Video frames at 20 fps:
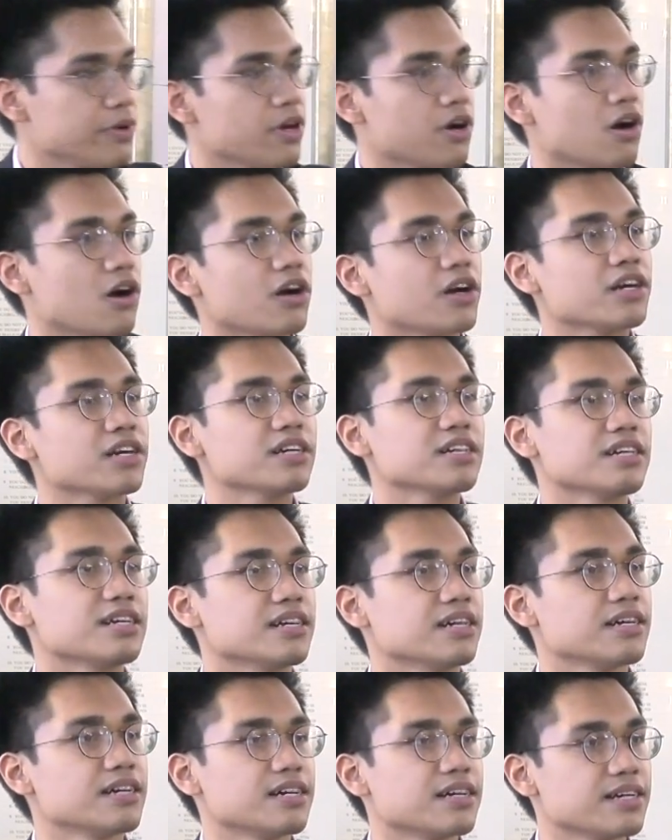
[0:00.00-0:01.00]
are
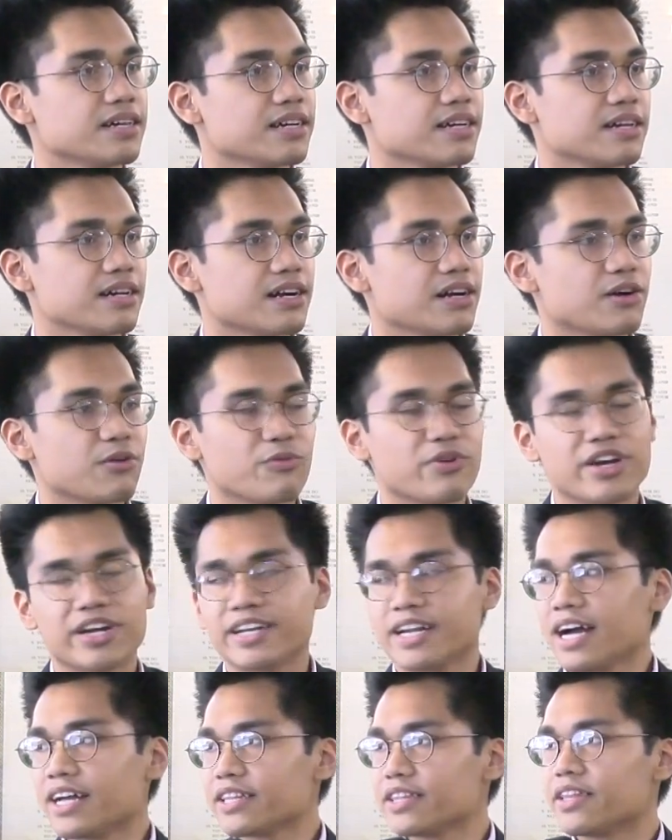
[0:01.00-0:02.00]

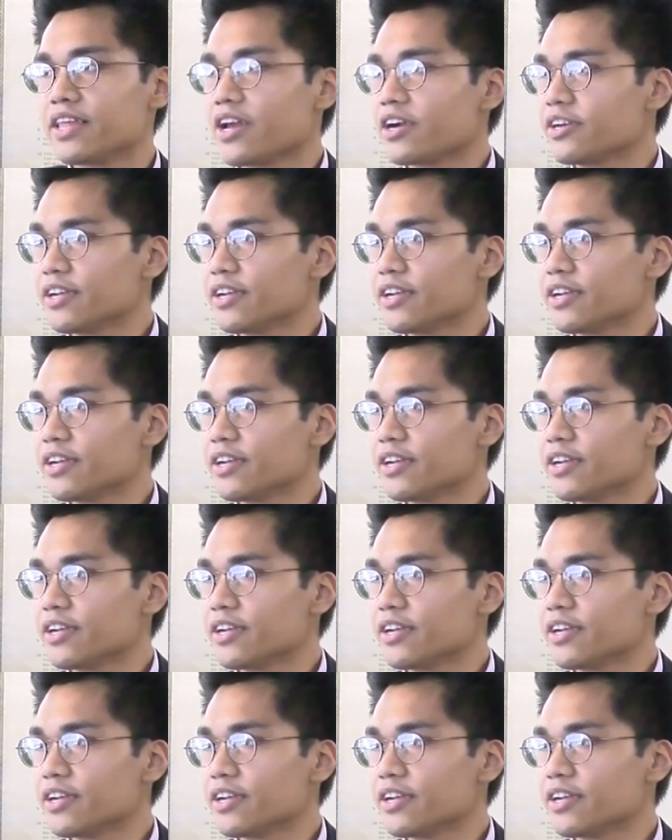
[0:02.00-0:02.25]
not there